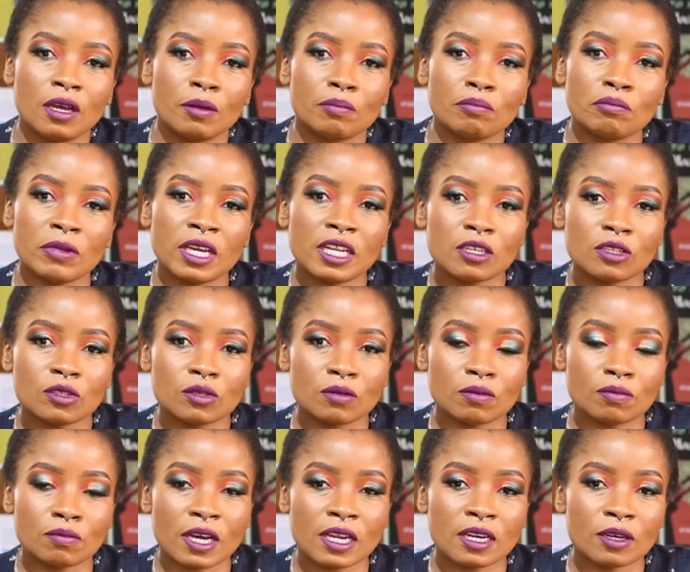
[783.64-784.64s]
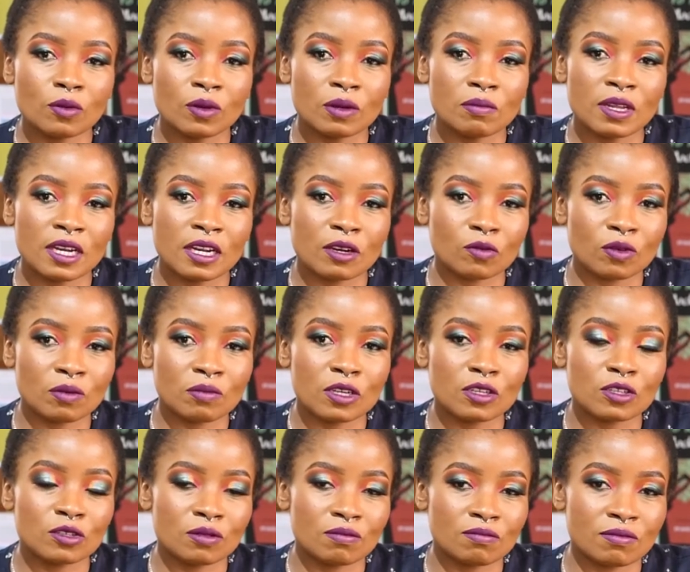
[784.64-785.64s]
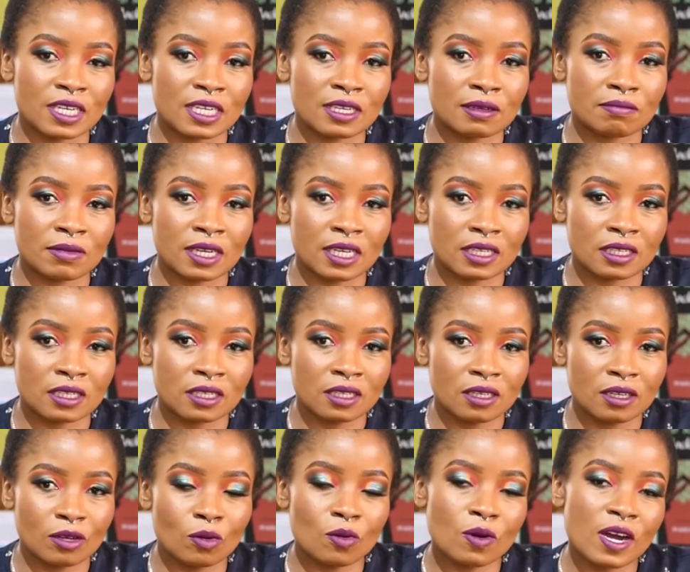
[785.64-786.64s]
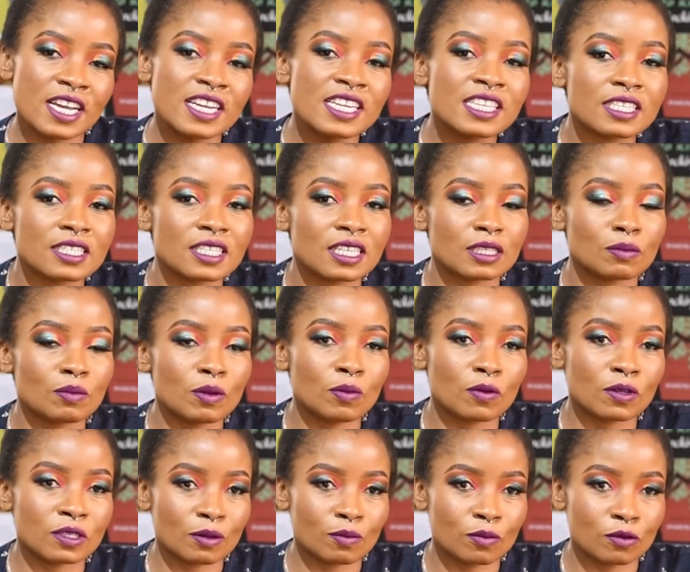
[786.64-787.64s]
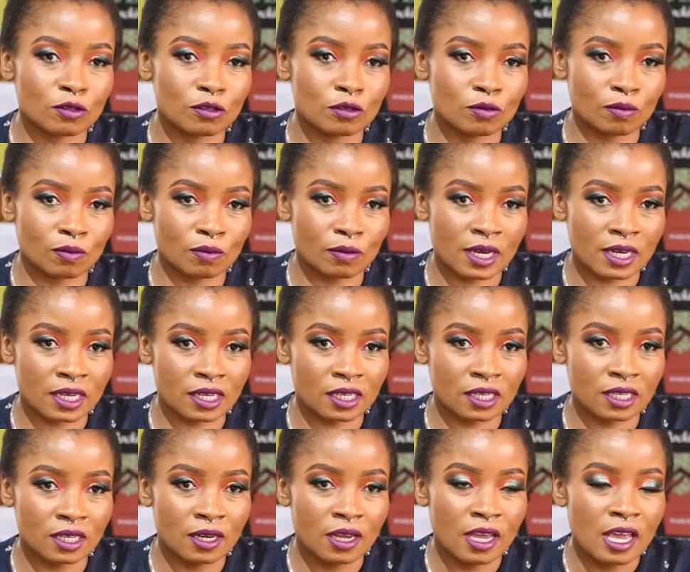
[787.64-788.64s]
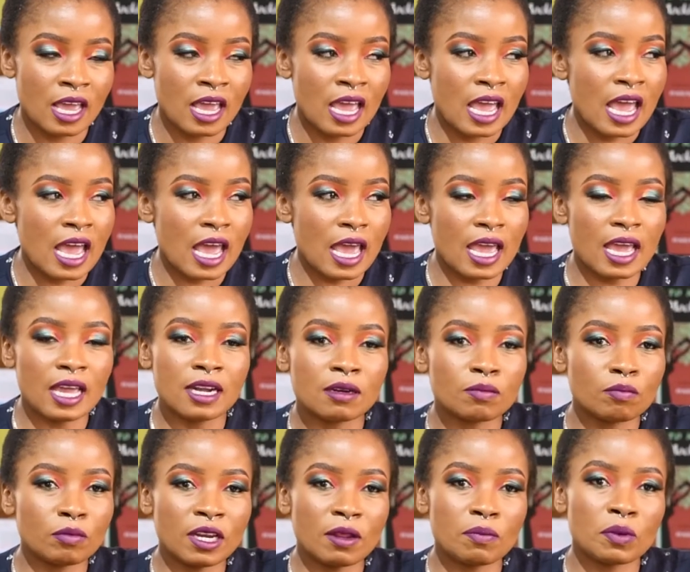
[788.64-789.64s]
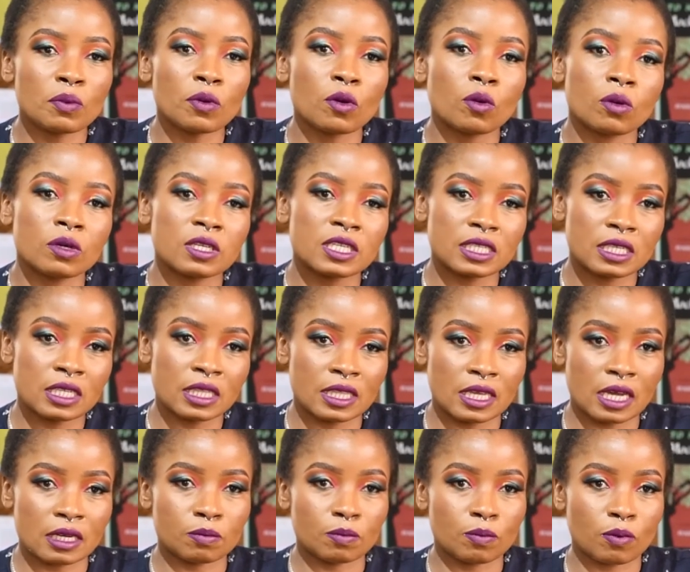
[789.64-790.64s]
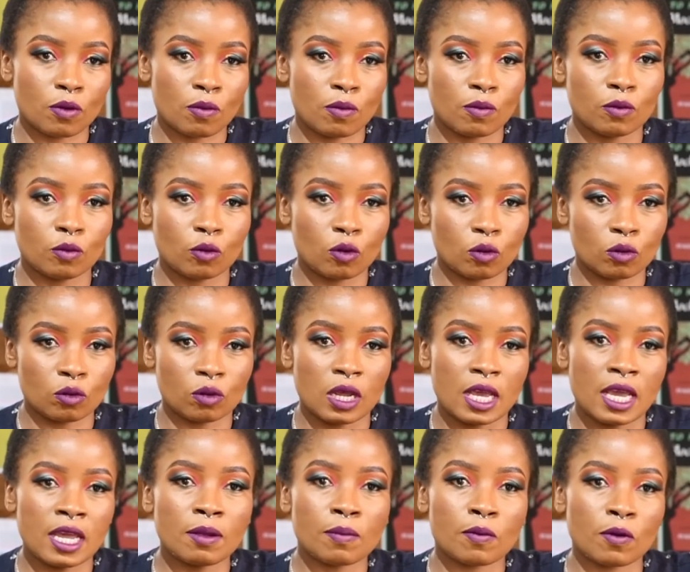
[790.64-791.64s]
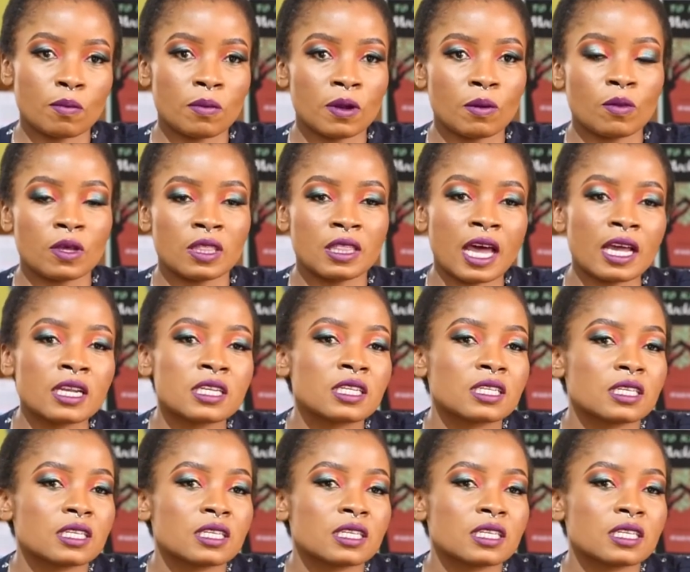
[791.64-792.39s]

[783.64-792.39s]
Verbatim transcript: men should marry women and women should marry men. Who are intersex people supposed to marry? And many people won't see that any problem with that